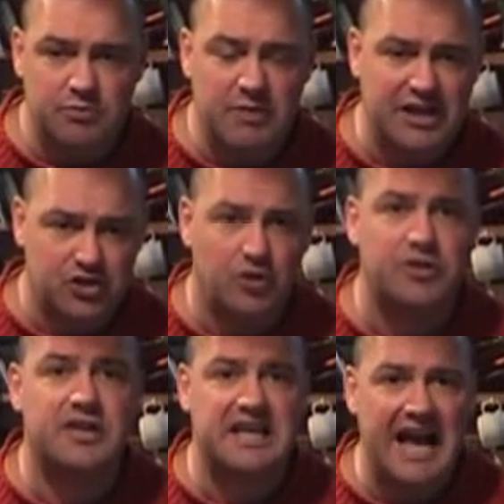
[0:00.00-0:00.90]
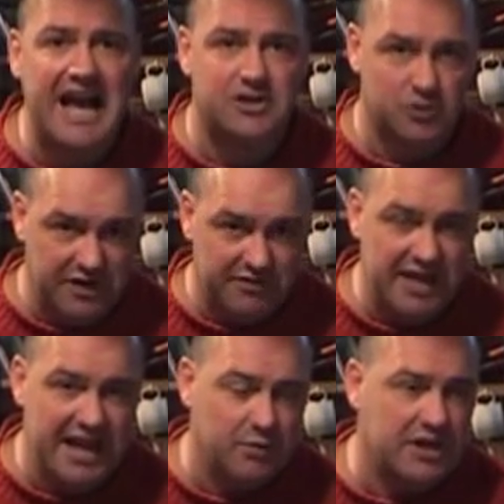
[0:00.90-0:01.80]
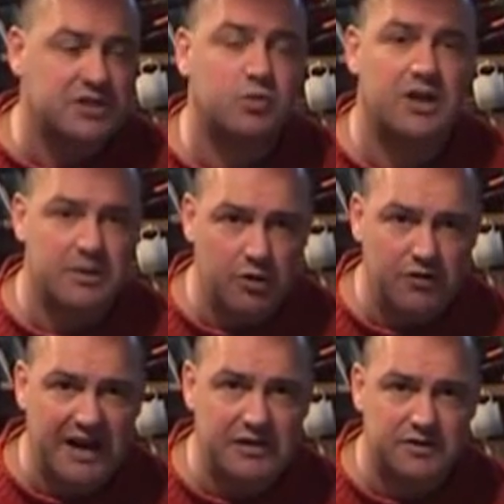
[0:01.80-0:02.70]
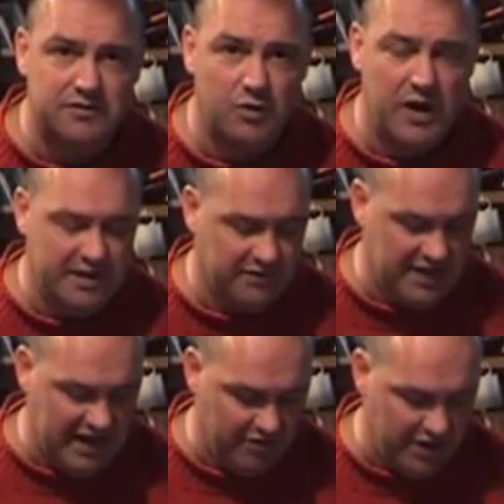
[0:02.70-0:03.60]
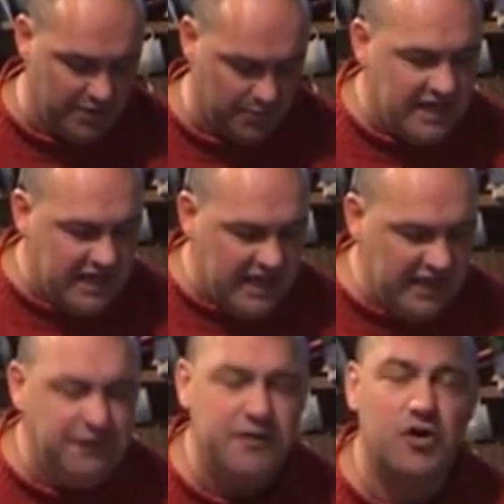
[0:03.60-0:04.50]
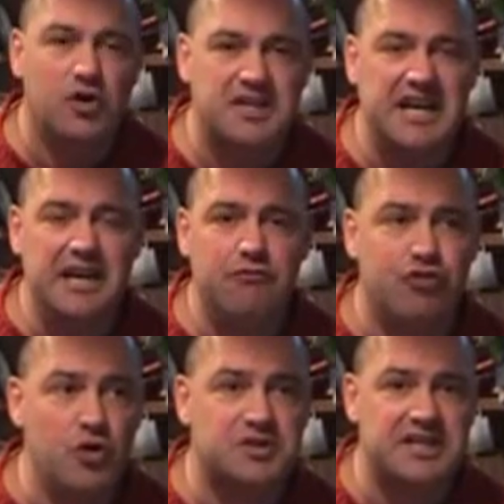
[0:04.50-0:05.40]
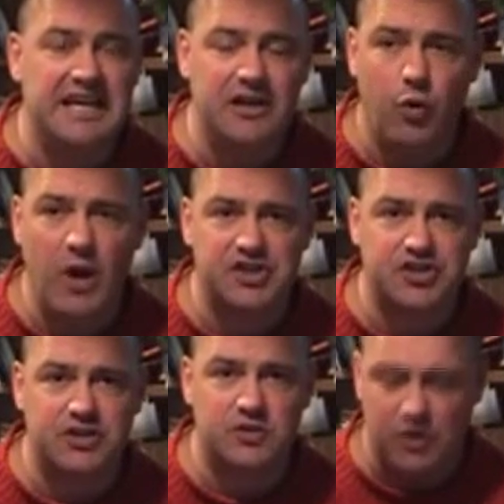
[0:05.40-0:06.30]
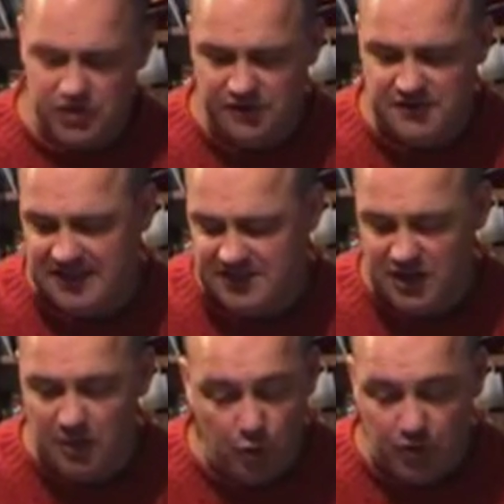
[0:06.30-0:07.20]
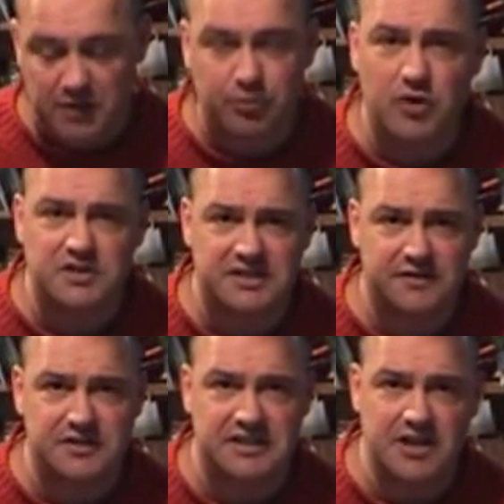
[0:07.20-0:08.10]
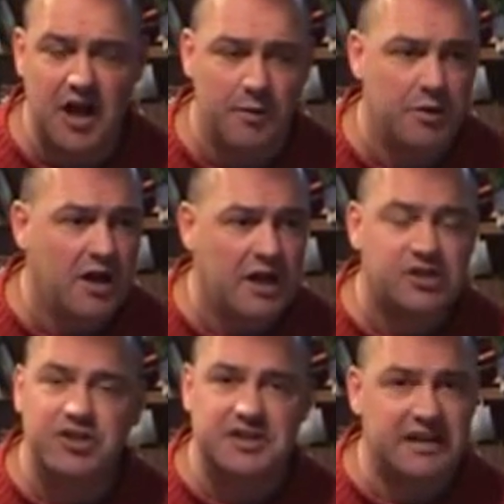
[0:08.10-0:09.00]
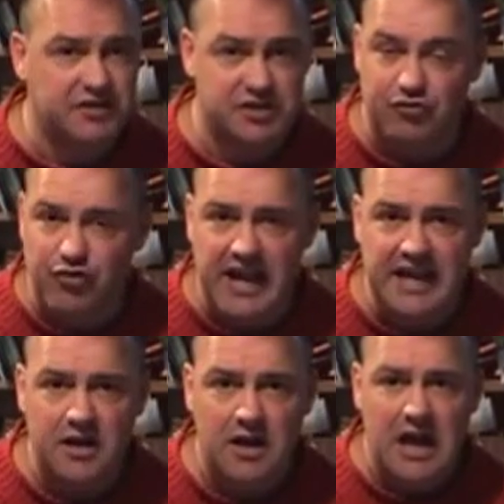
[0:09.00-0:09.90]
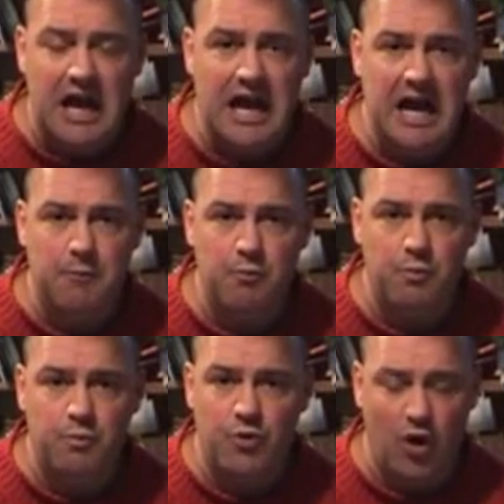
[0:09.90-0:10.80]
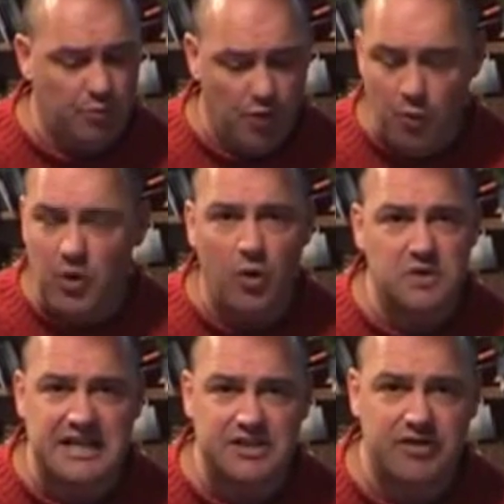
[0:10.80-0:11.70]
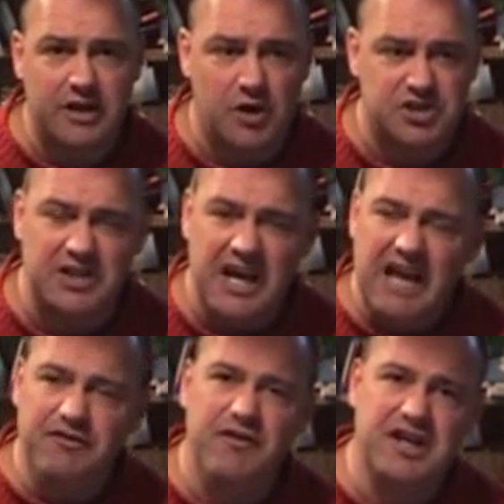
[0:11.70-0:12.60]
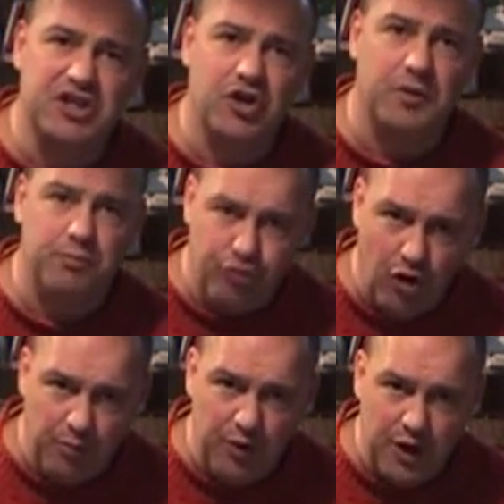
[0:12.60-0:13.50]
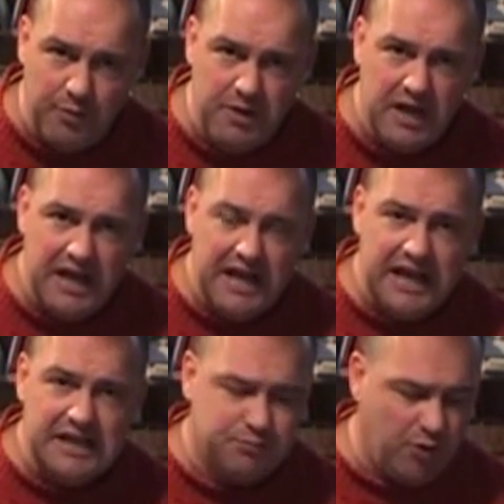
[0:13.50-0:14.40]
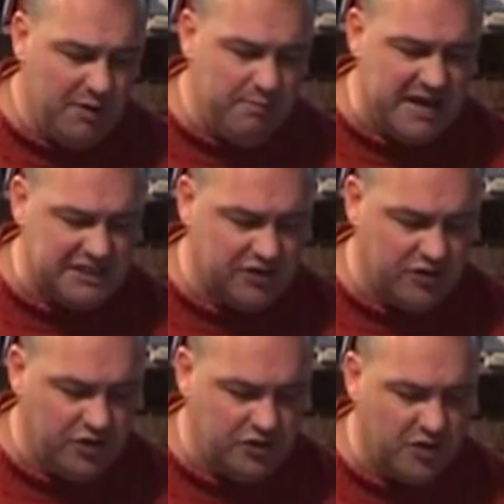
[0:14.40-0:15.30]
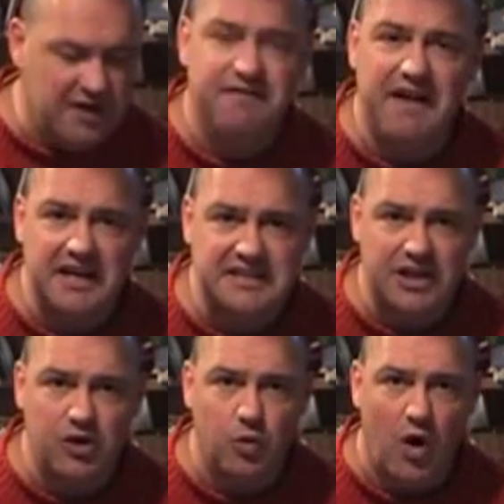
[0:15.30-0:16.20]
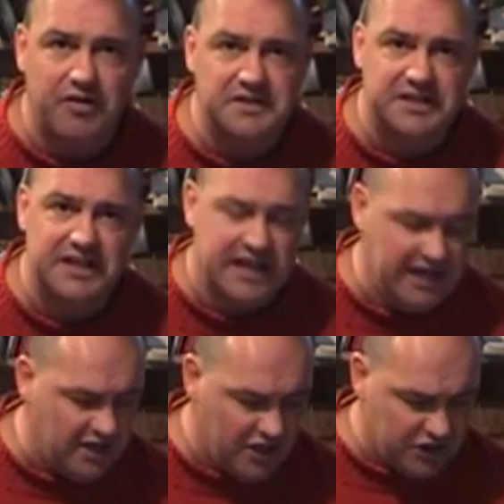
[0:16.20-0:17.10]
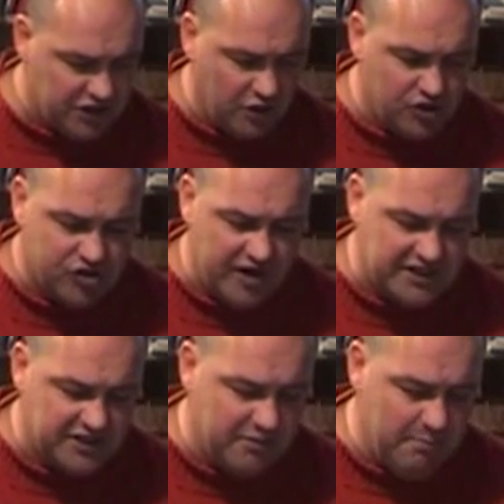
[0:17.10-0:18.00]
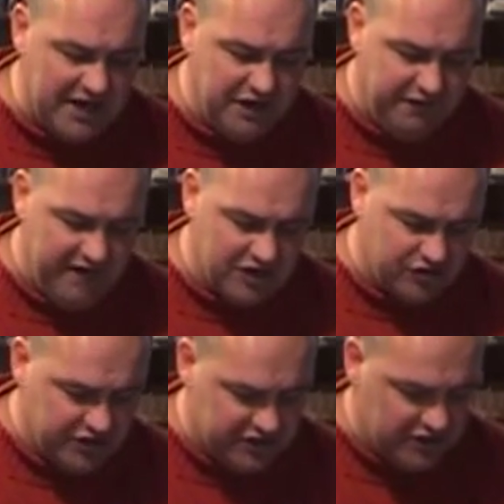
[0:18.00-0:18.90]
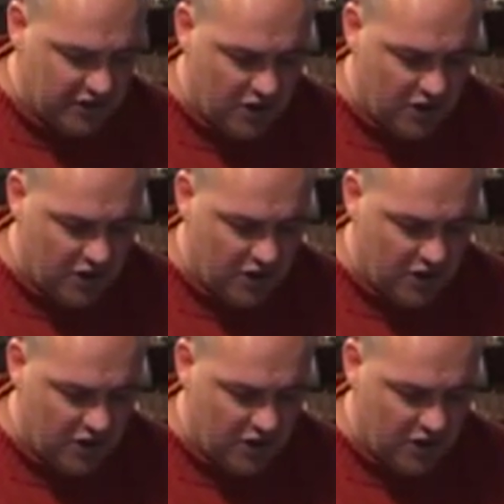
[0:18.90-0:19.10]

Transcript: make sure that the cat or whatever the animal is can move out of the way of the area. If you've got any routine questions once you've set it up or in the process of setting it up, just give us a ring. Not a problem, we'll always answer any questions. If you've actually got a problem, it's probably best so that you don't invalidate your warranty to go straight to the manufacturers.